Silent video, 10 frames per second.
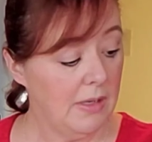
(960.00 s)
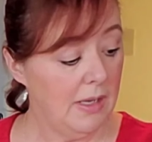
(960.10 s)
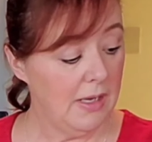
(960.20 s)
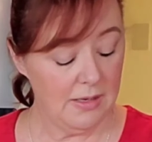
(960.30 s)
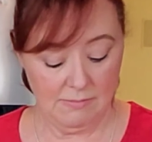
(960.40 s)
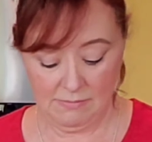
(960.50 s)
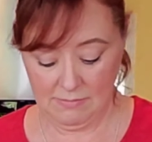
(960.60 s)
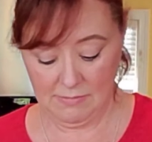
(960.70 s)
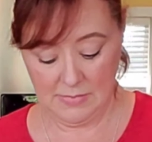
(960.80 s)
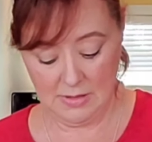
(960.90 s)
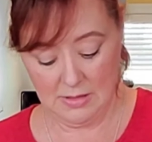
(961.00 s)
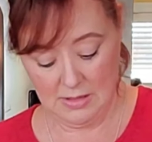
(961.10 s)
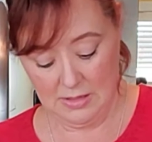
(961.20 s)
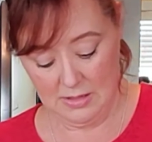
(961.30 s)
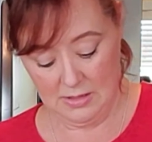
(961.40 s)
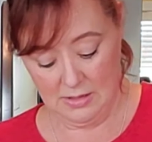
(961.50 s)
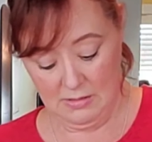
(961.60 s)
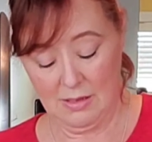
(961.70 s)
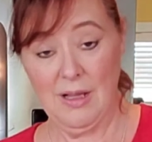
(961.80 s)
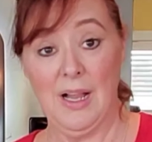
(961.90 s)
And
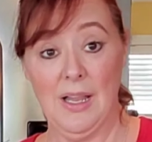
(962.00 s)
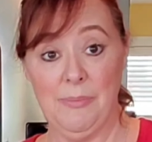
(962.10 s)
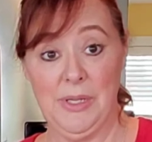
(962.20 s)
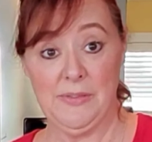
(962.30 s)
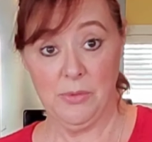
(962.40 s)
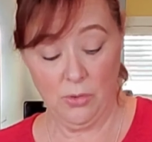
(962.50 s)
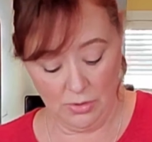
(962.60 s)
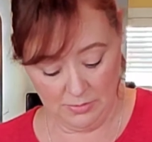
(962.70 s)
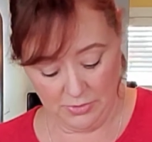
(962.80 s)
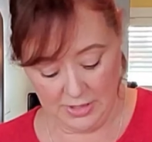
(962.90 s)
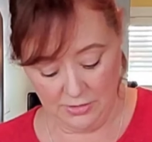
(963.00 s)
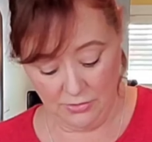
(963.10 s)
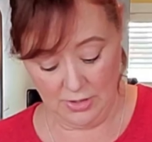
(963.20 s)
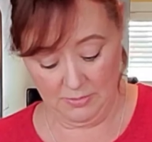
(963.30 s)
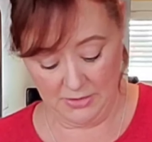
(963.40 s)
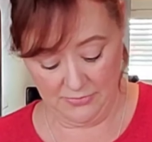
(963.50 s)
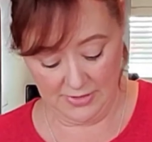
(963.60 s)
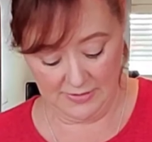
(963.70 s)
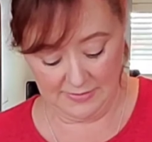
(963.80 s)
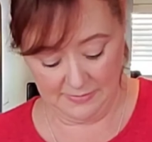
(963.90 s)
I like me some cornbread, corn
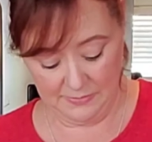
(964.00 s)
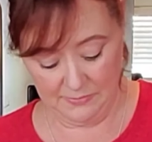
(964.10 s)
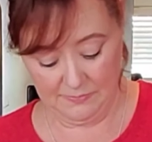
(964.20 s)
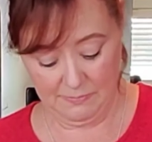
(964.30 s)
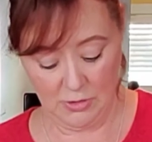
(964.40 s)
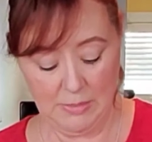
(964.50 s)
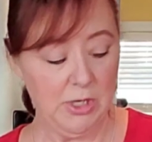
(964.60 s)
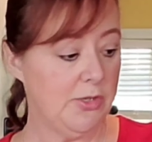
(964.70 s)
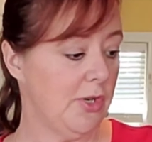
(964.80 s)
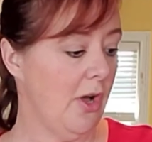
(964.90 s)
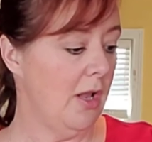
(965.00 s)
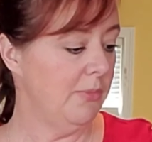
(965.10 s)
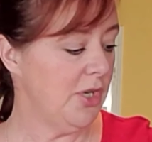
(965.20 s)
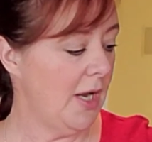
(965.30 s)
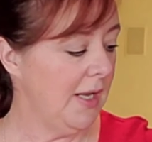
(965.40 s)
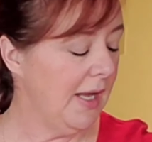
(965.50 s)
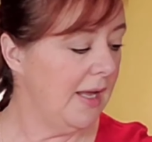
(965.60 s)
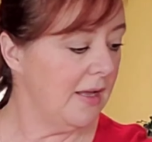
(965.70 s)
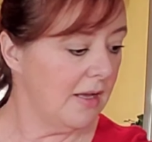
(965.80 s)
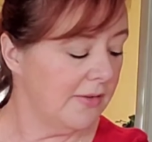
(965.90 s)
muffins. Grandma used to call them Johnny
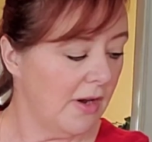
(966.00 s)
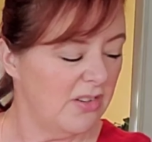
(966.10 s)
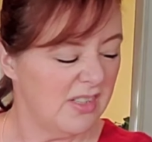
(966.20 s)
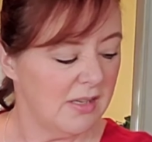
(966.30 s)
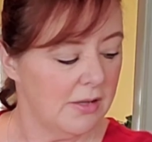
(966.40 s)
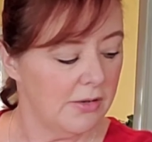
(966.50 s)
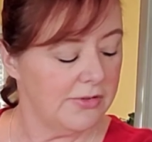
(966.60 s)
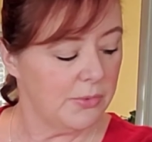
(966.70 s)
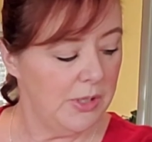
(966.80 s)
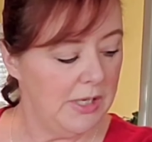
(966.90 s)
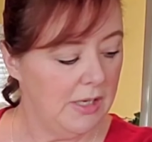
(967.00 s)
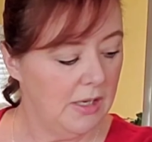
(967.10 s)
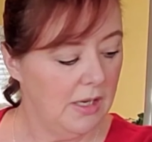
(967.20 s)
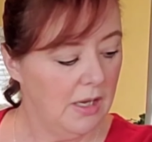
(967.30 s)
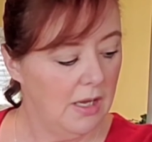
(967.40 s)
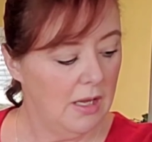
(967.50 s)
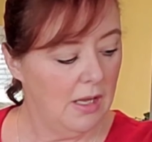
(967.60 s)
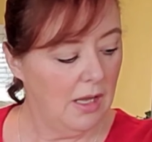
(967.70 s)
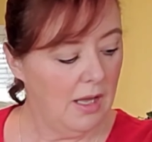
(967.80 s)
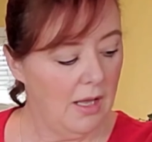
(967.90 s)
cake because ours is a little sweet,
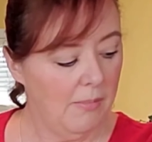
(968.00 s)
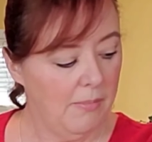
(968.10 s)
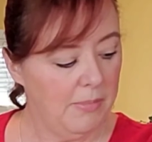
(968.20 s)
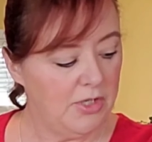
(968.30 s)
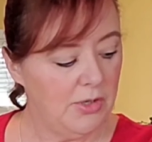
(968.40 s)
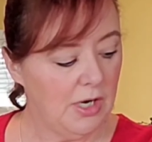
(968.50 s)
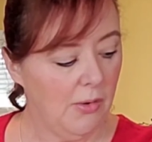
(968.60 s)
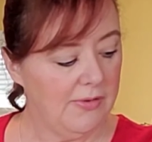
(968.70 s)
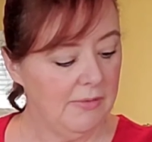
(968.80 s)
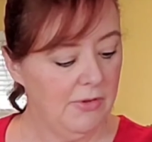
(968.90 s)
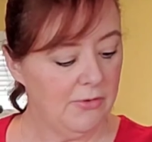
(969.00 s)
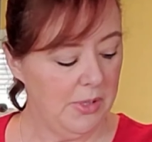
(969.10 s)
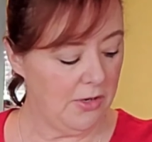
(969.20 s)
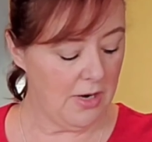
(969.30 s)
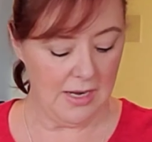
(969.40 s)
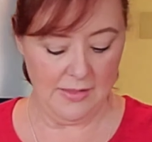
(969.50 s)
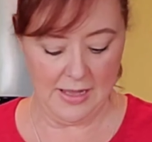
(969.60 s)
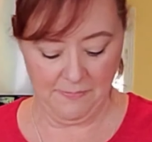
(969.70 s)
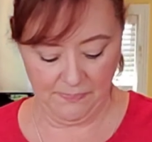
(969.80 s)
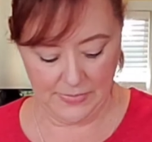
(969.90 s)
but you can always leave the sweetener out of
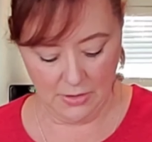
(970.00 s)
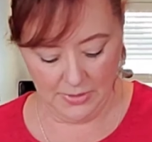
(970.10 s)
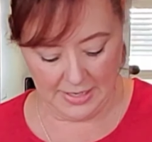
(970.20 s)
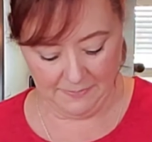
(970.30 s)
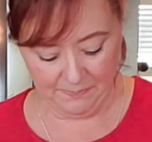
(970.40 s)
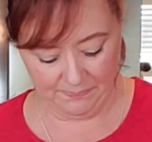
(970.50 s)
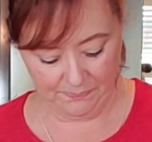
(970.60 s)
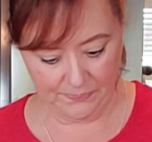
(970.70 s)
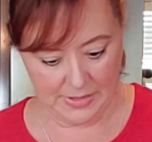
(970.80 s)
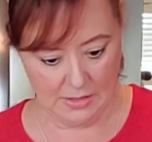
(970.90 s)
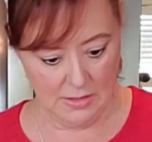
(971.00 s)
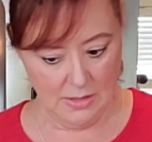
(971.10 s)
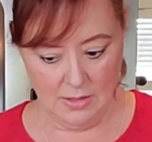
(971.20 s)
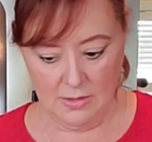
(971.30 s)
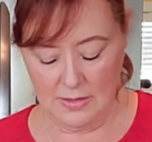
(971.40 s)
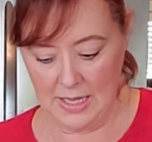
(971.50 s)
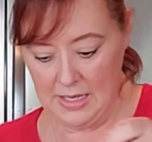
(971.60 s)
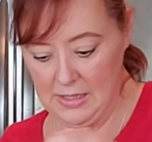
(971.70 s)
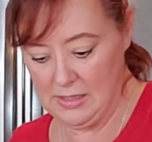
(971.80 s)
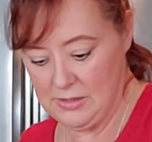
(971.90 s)
that. Okay,
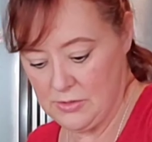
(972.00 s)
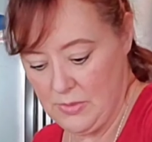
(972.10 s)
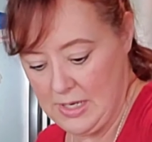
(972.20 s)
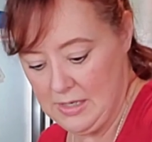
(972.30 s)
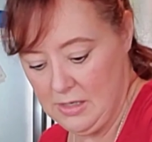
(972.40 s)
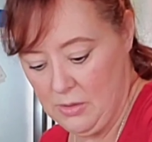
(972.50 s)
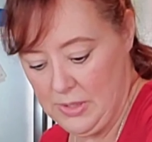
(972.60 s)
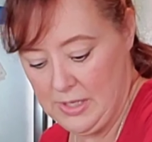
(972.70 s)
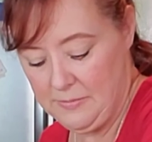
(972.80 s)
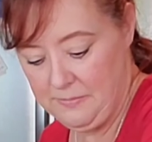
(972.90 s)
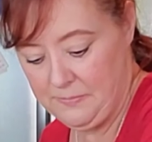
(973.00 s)
that is ready to go in.